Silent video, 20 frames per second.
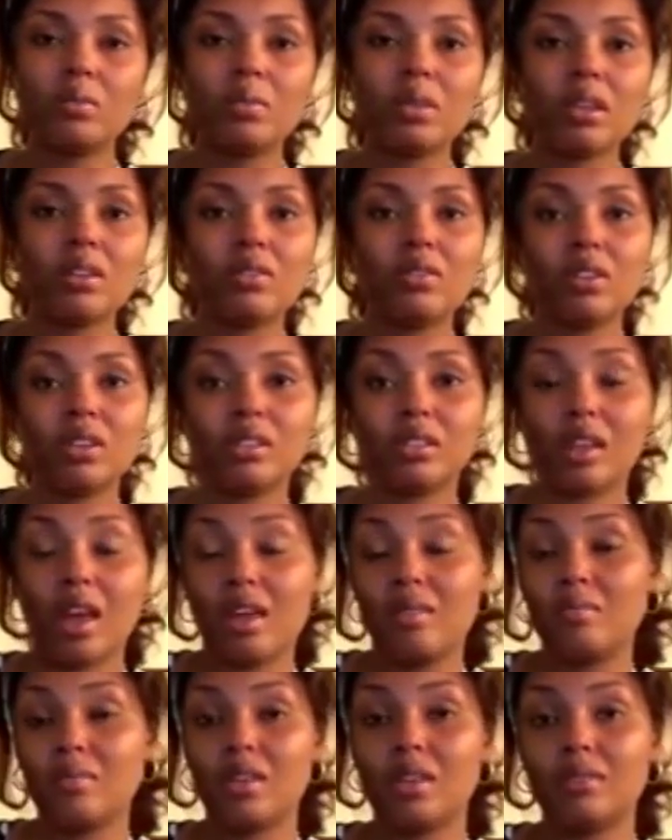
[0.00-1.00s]
bit of
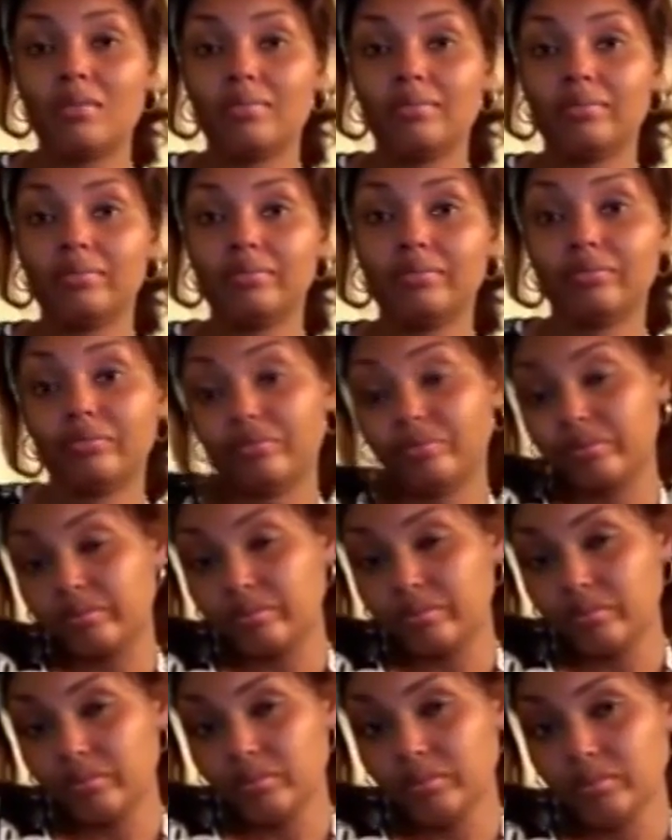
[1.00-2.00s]
excitement.
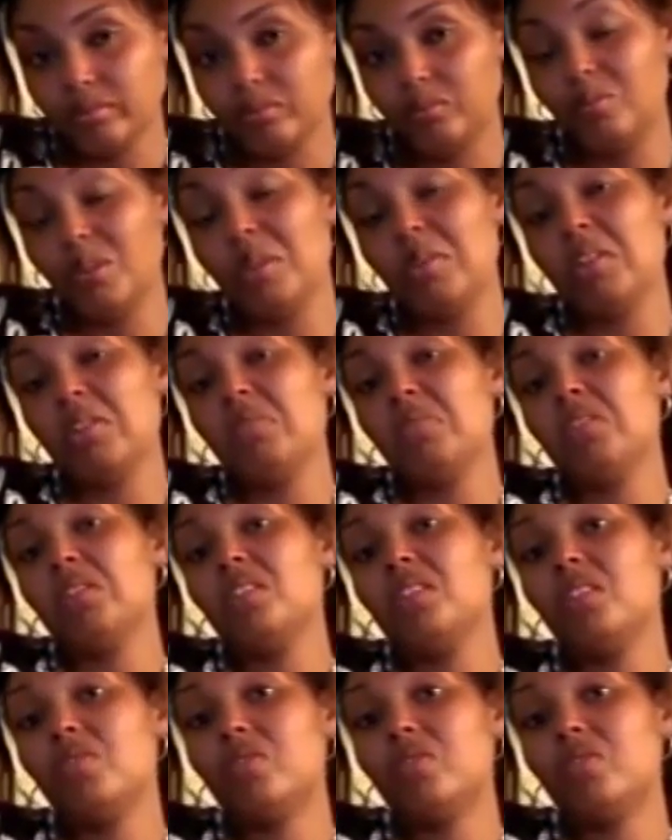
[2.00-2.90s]
Maybe they want a